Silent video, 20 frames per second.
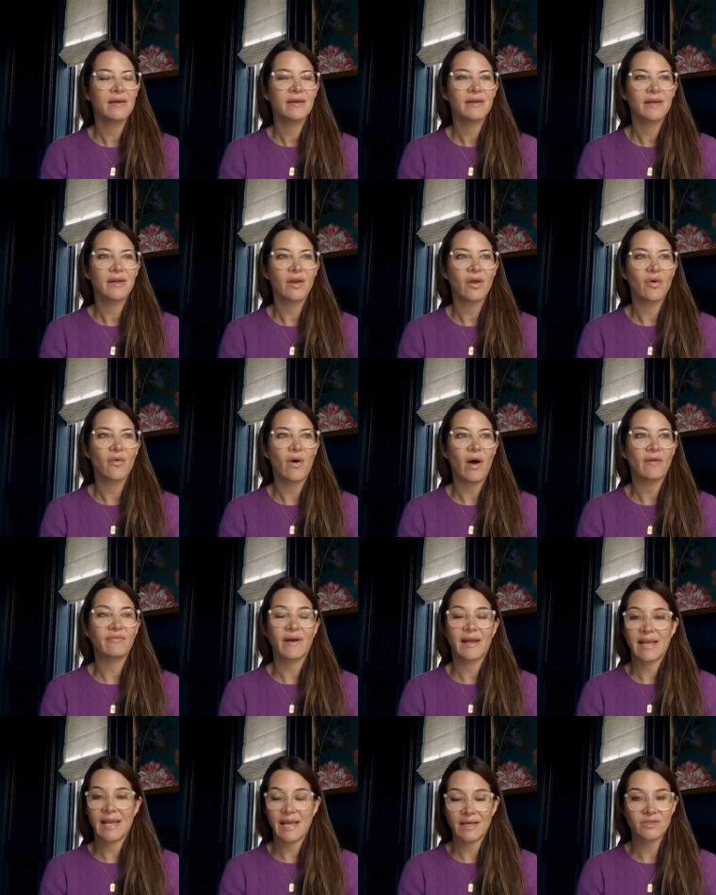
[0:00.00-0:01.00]
you know a
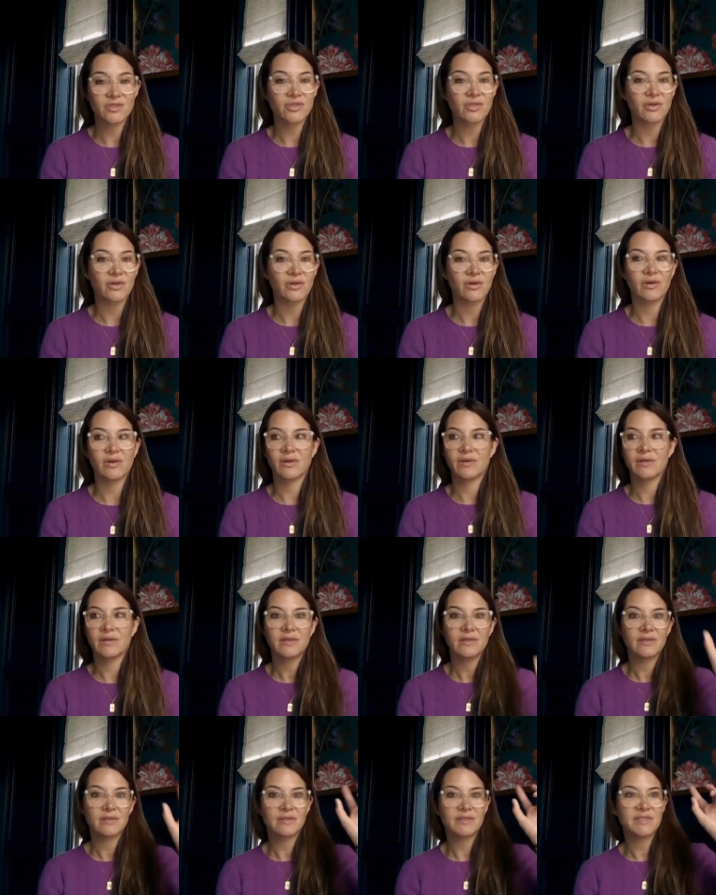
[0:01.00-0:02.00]
financial
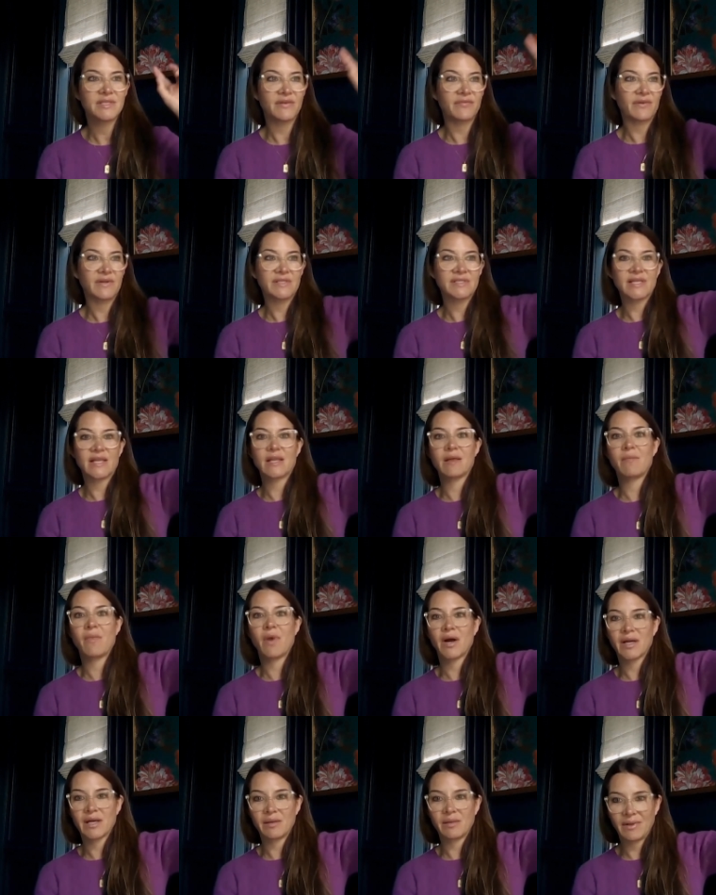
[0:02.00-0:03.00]
difference in the
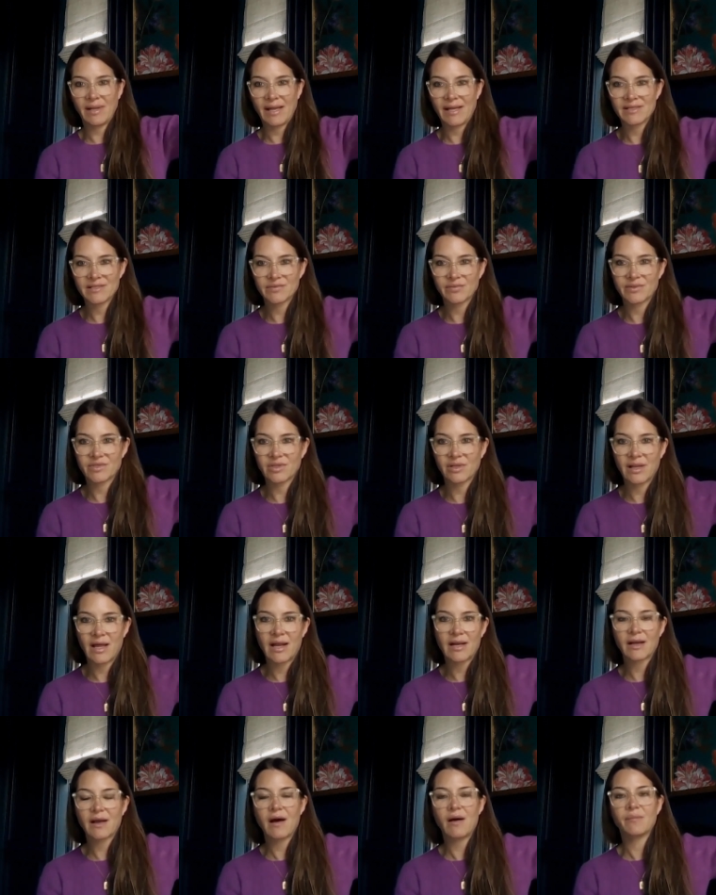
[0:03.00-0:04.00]
marketplace which a lot
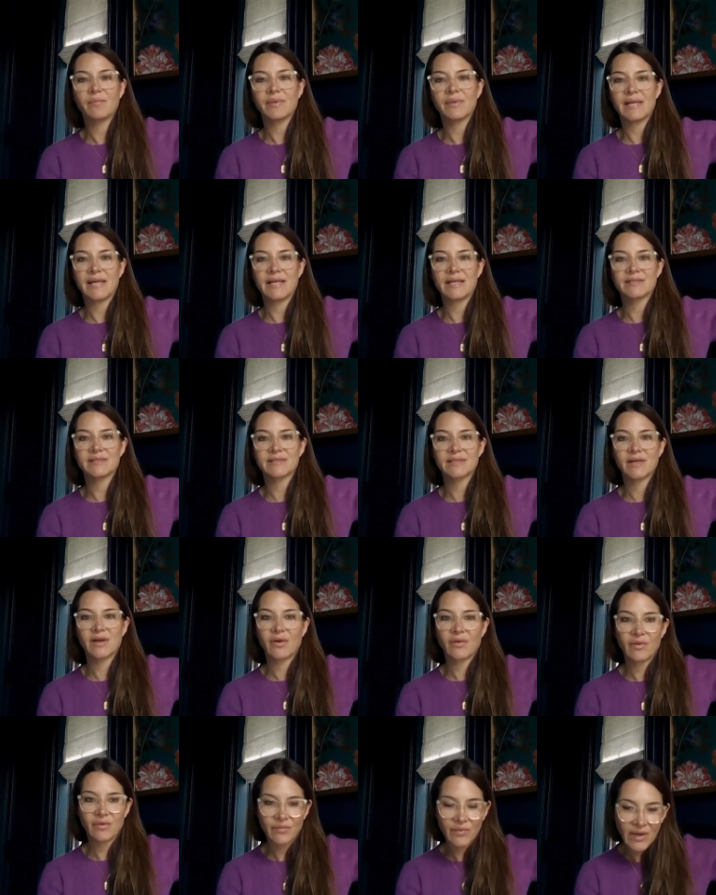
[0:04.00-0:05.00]
of companies you
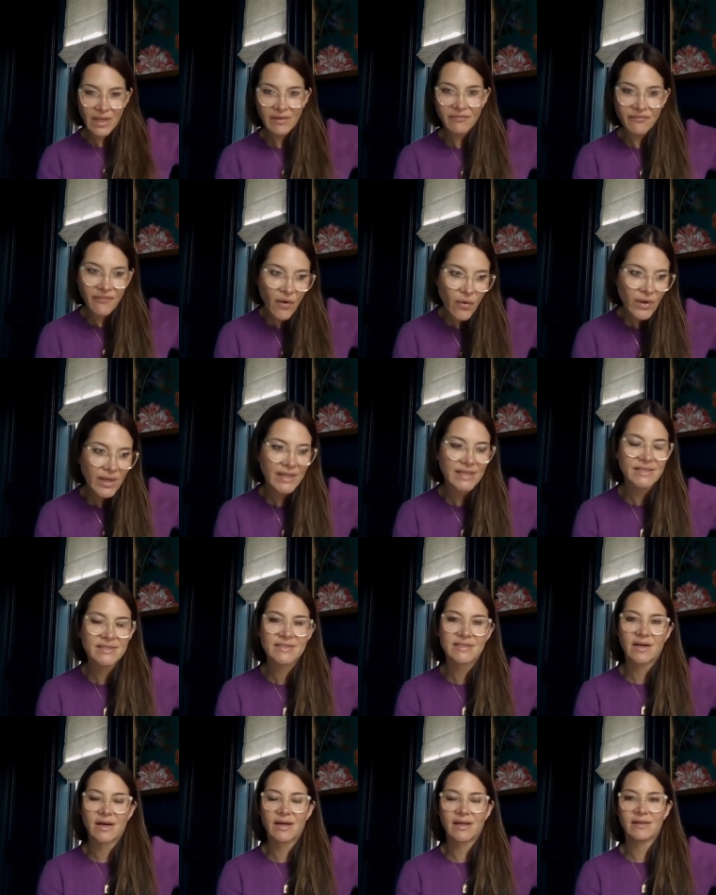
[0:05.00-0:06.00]
know they're really
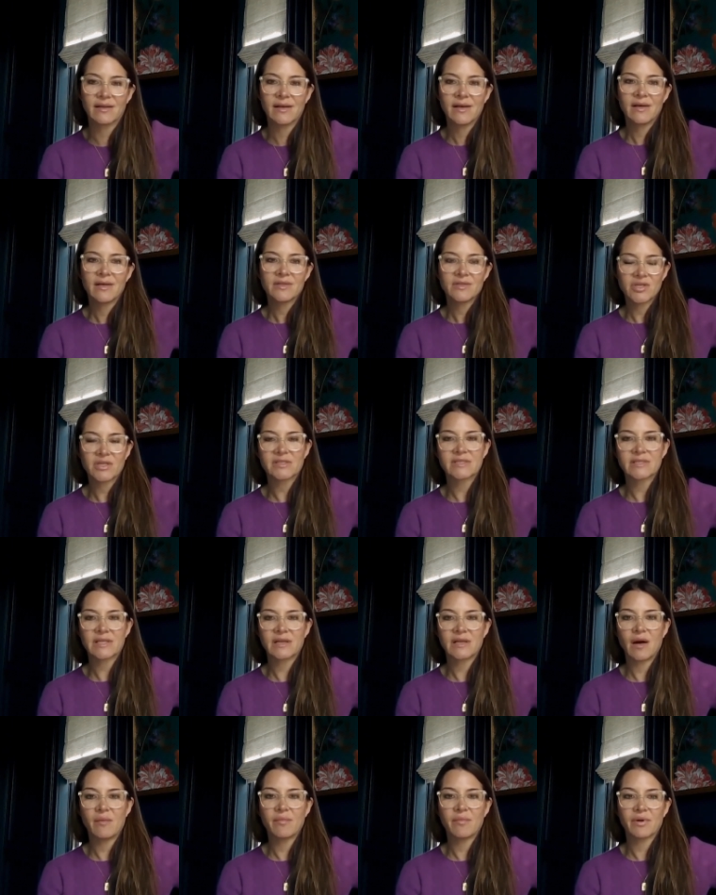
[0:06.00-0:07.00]
focused on just the
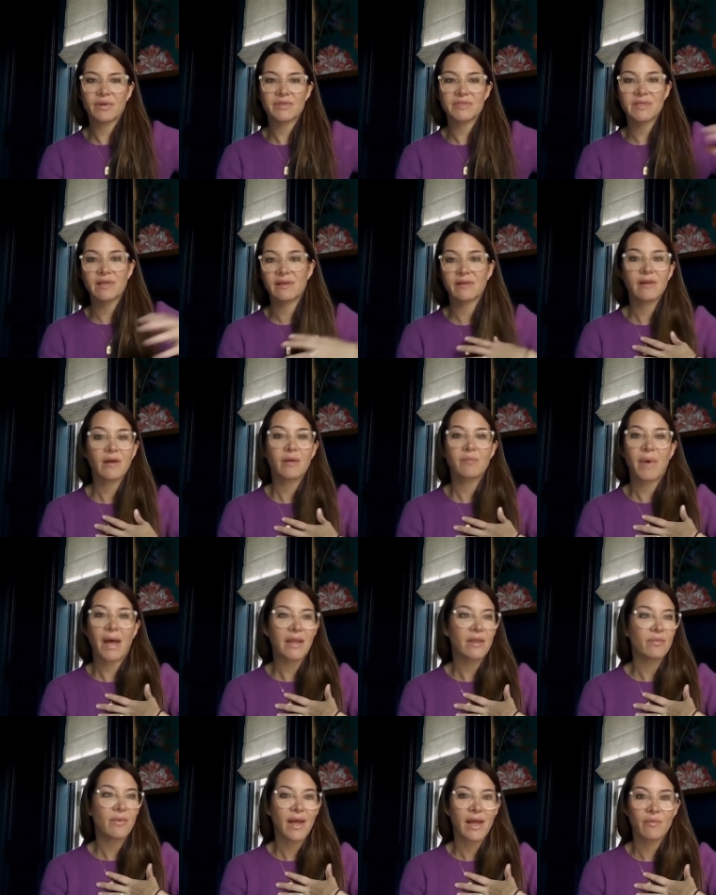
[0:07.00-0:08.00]
numbers and by
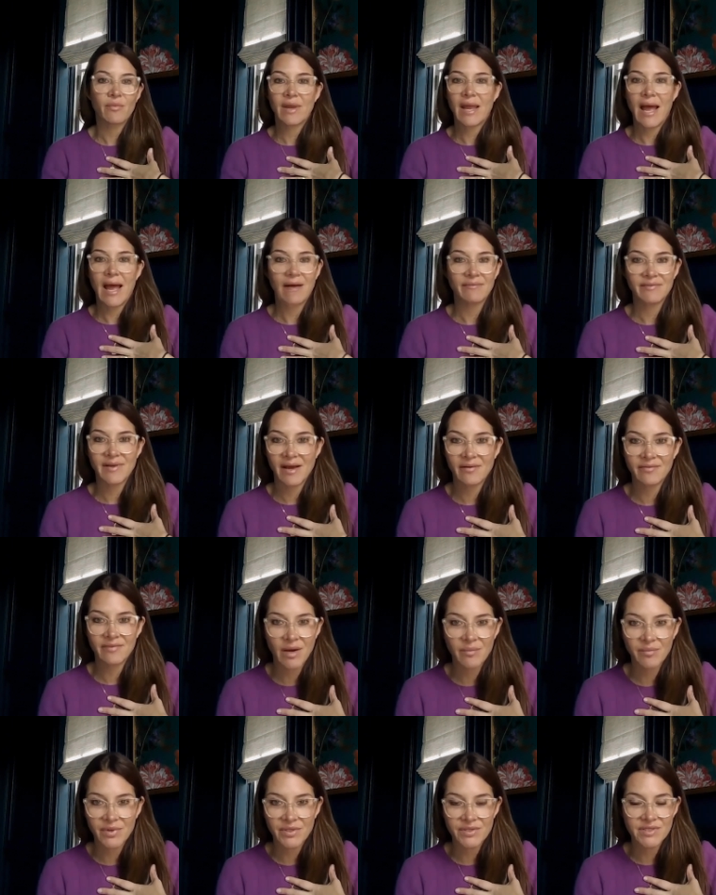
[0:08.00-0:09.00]
the way we have to have
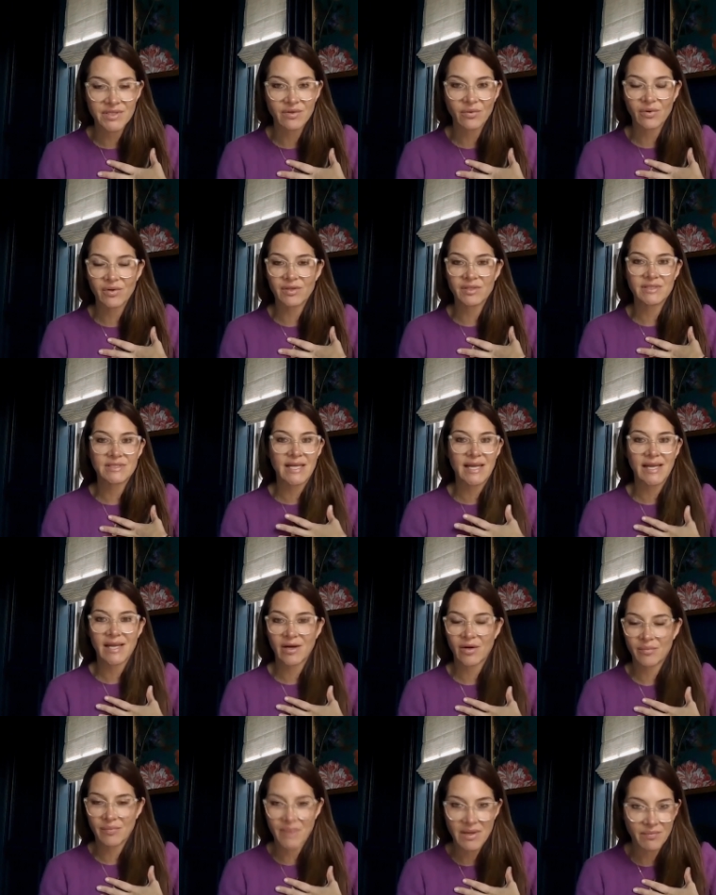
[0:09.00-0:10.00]
numbers in order to take
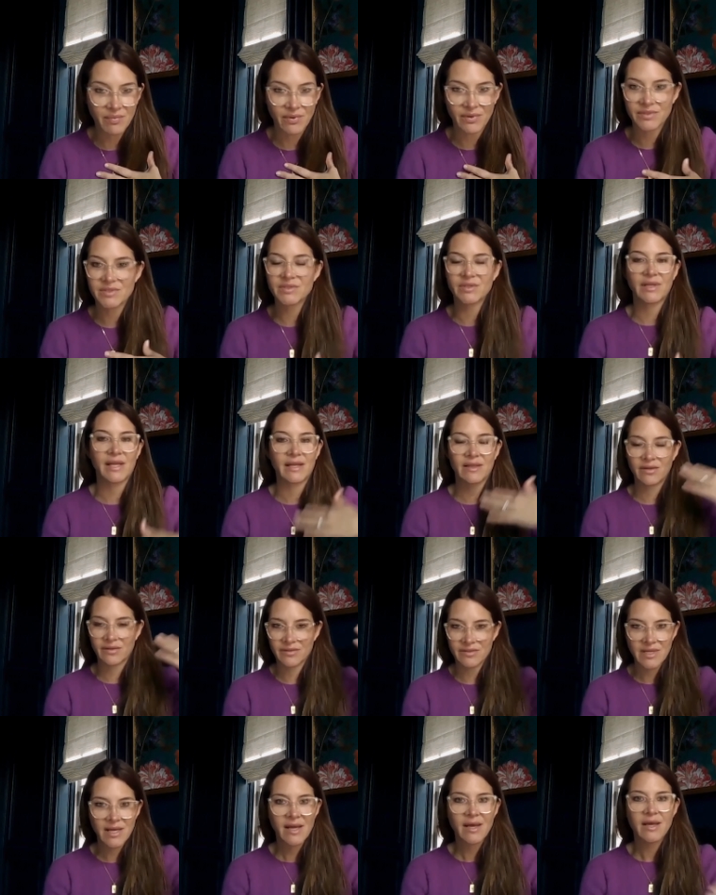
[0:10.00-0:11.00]
care of people so like there's